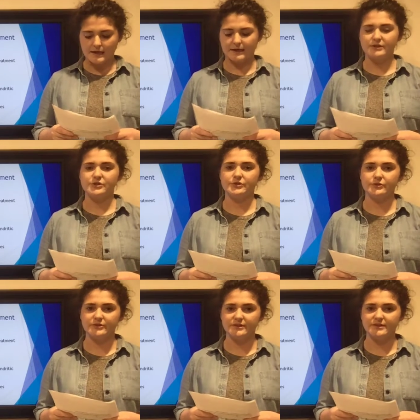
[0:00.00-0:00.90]

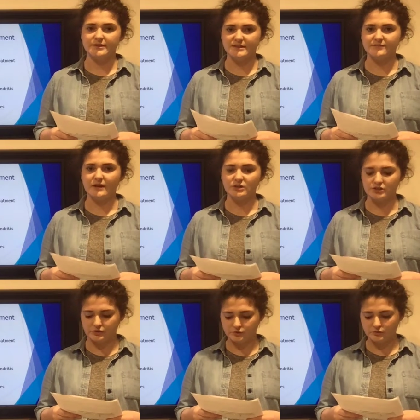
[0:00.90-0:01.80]
induces
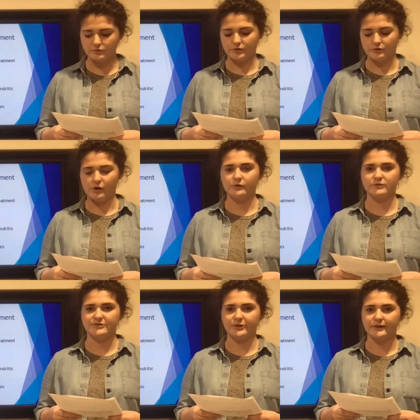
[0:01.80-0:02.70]
dysfunctional neuronal
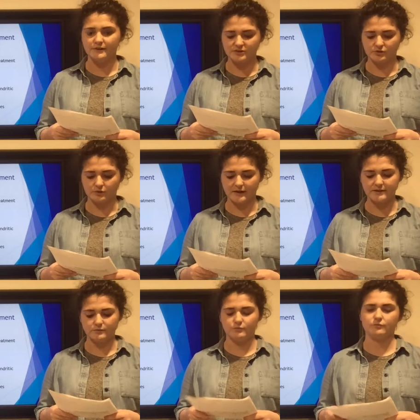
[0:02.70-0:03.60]

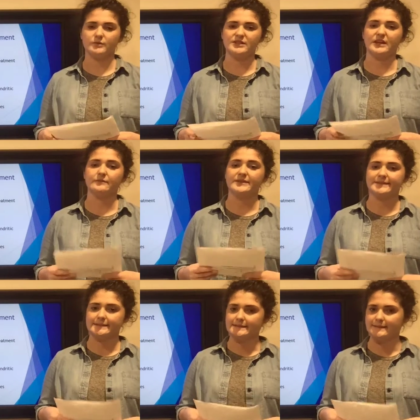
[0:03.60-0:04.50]
circulatory, which can
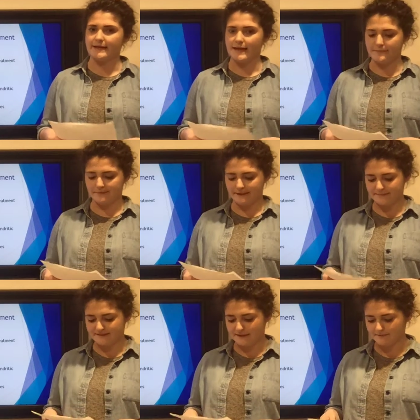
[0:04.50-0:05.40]
facilitate
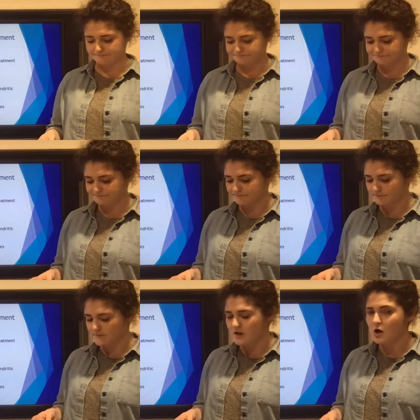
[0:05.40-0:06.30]
epilepsy.
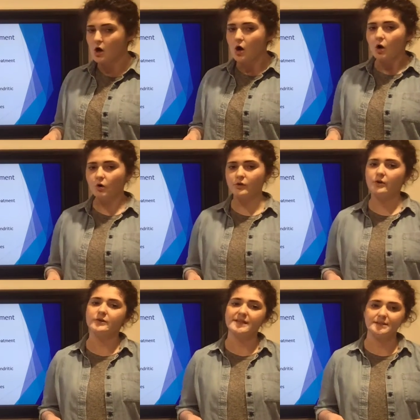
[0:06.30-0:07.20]

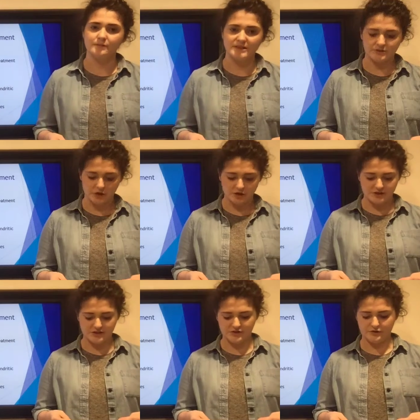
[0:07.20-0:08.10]
Although this research
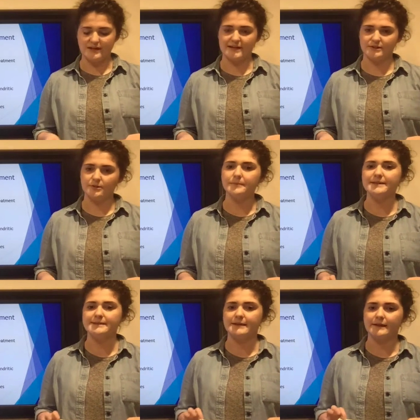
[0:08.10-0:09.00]
is new and has not been
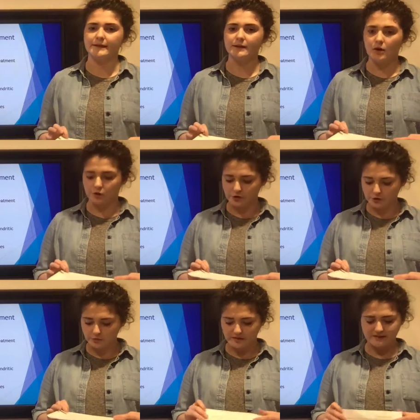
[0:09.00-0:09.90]
studied on
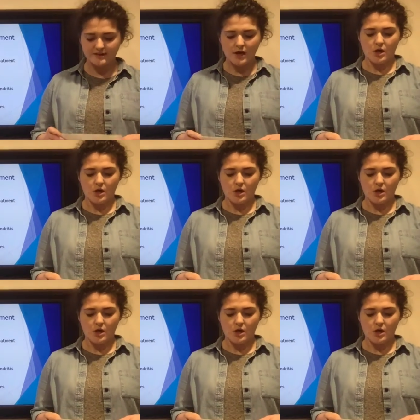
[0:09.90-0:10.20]
humans,